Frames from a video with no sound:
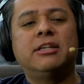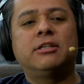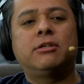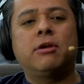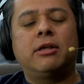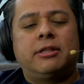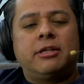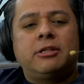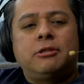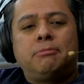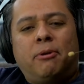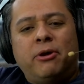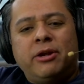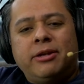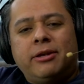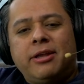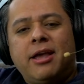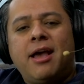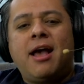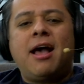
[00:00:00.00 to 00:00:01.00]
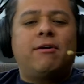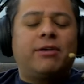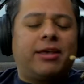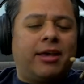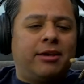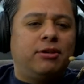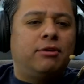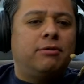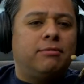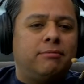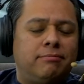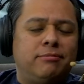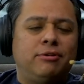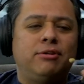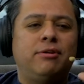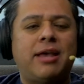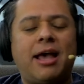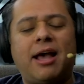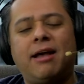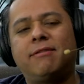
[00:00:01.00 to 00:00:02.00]
So at this point, yeah, okay, you
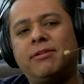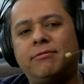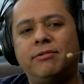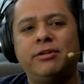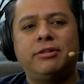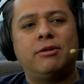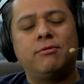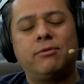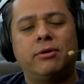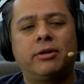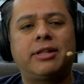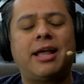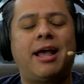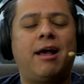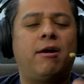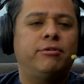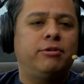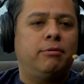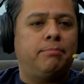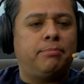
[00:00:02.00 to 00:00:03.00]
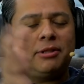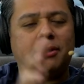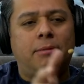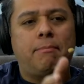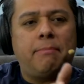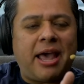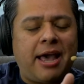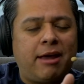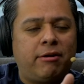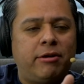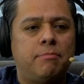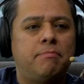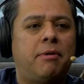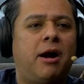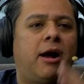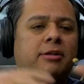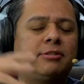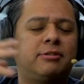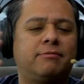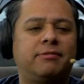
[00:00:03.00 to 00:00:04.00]
you have everything worked out. You put the battery
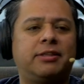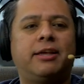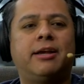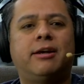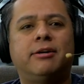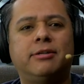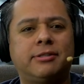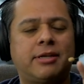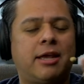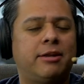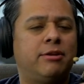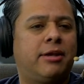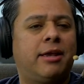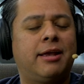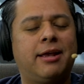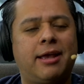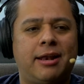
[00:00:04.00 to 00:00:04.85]
box over there. Got, you can